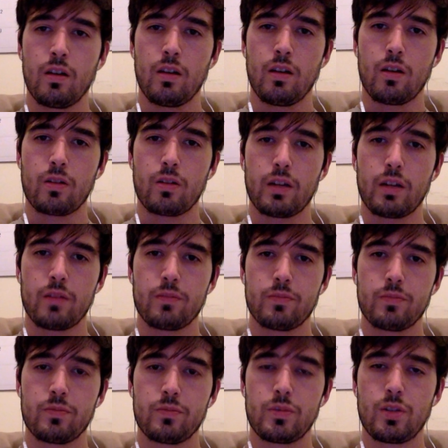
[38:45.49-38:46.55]
Okay,
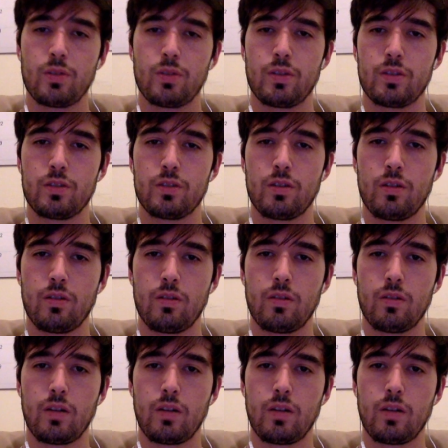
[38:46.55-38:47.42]
so there's no